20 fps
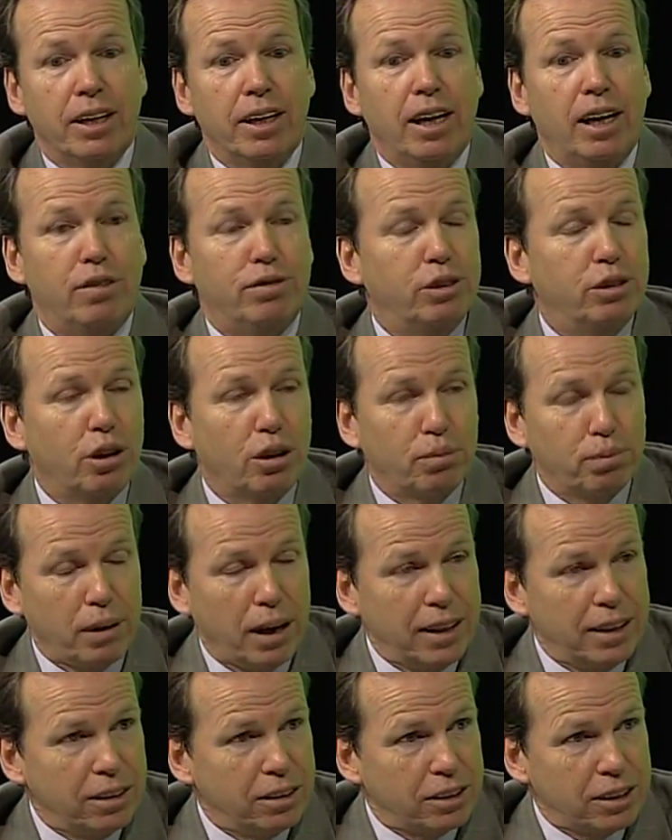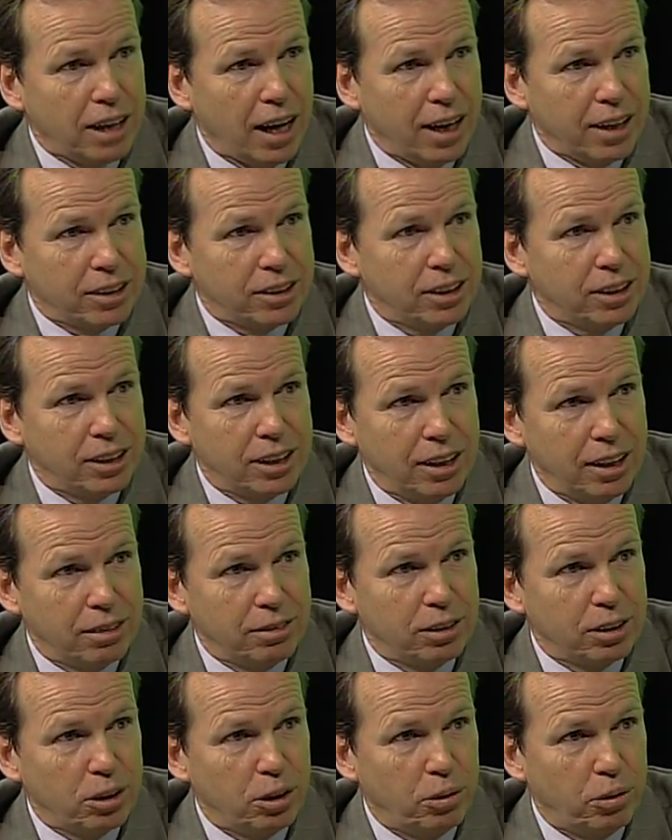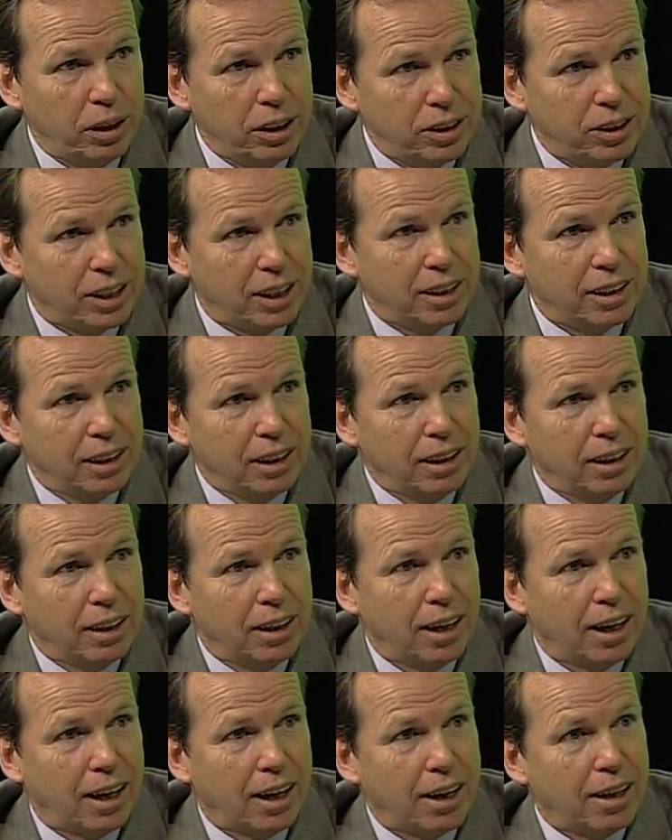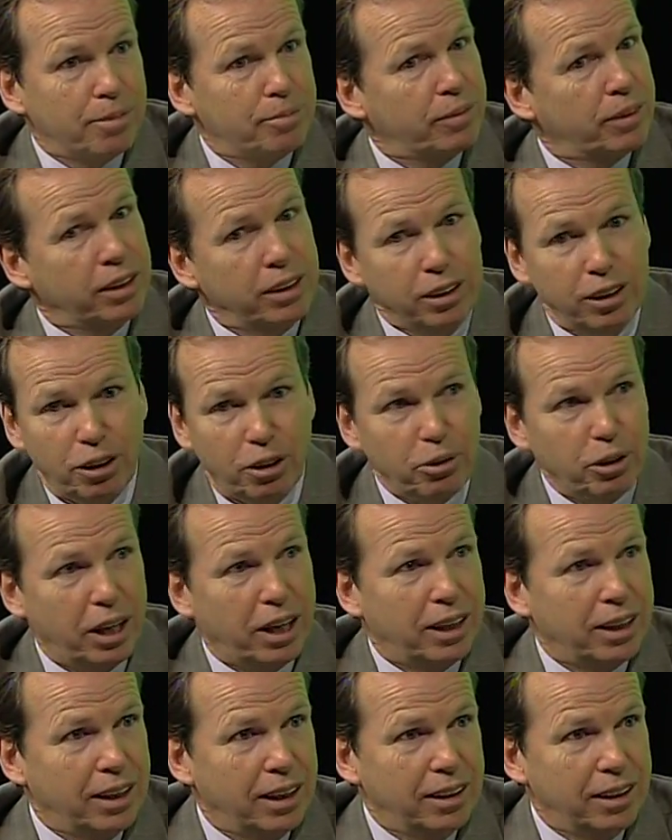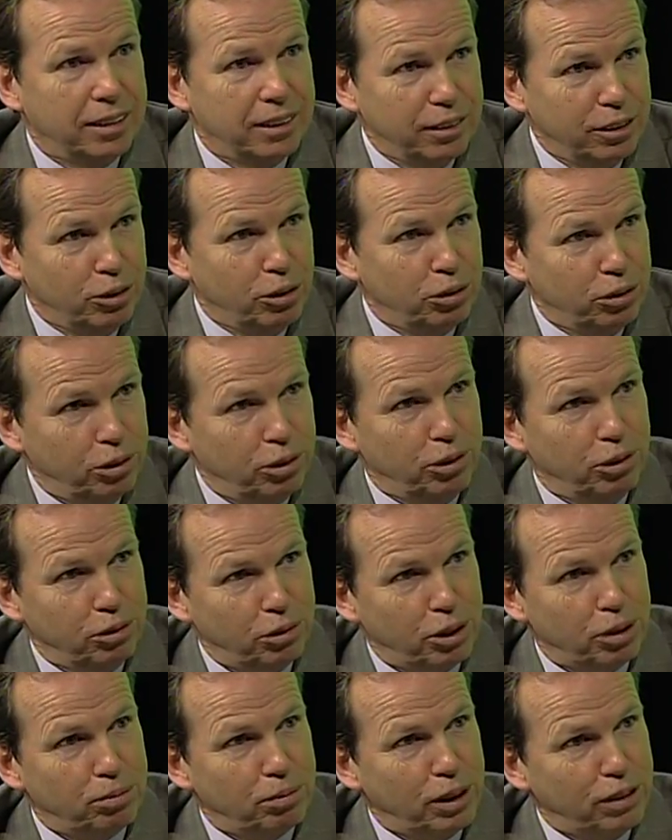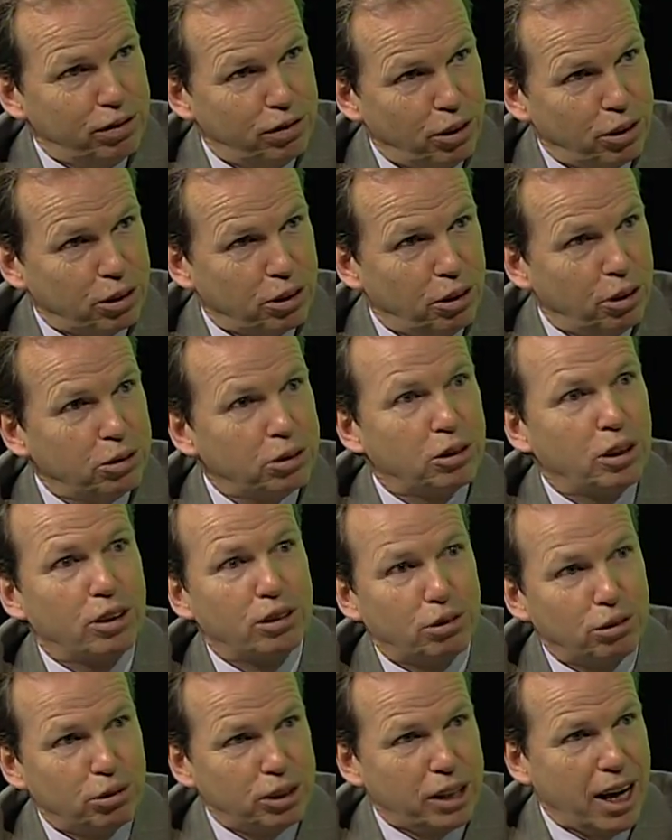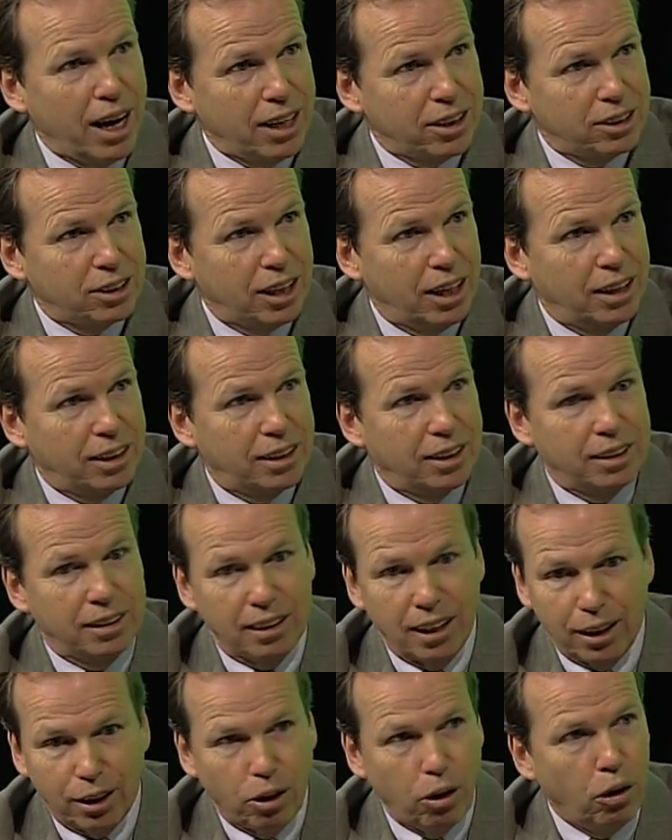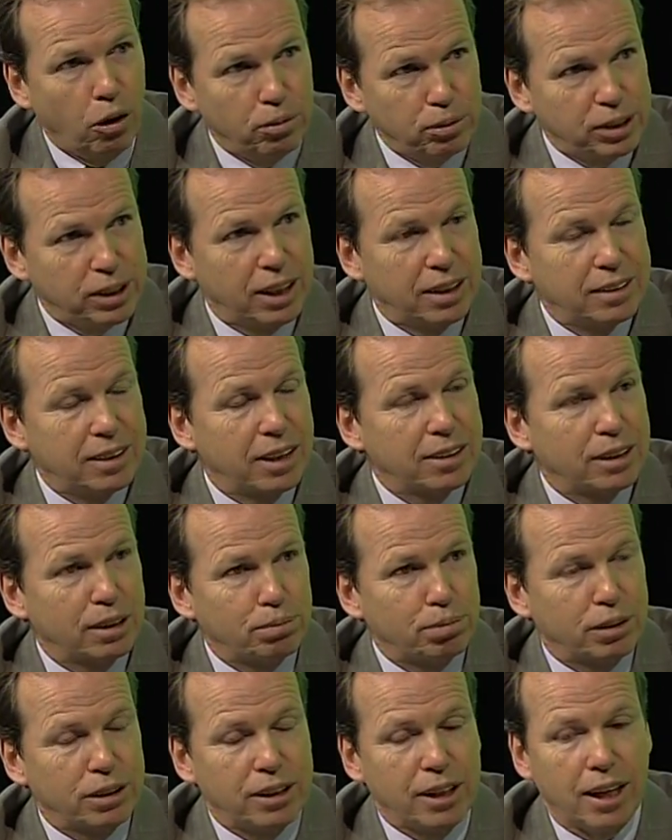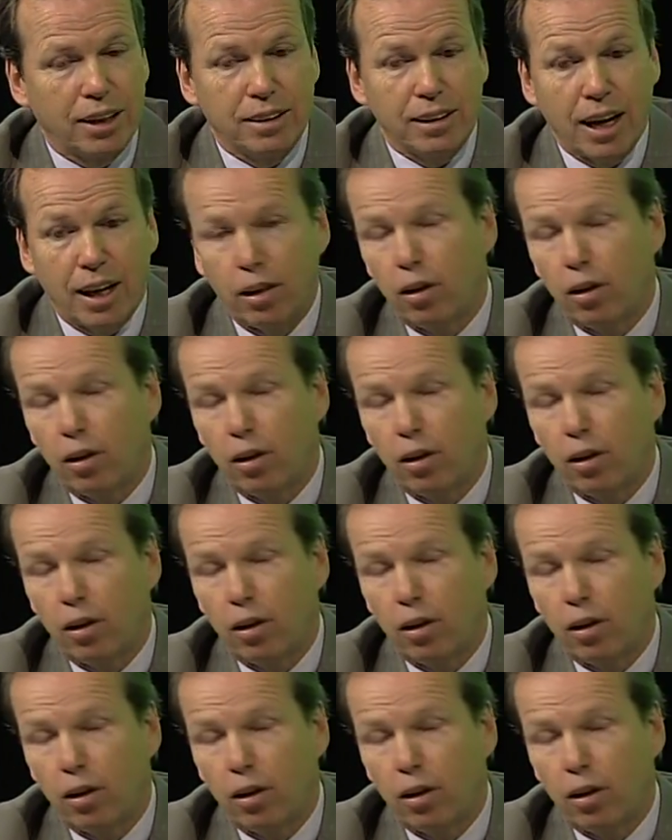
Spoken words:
If you don't pay your taxes here in Quincy, you can be foreclosed on through tax taking. That a homestead doesn't protect that.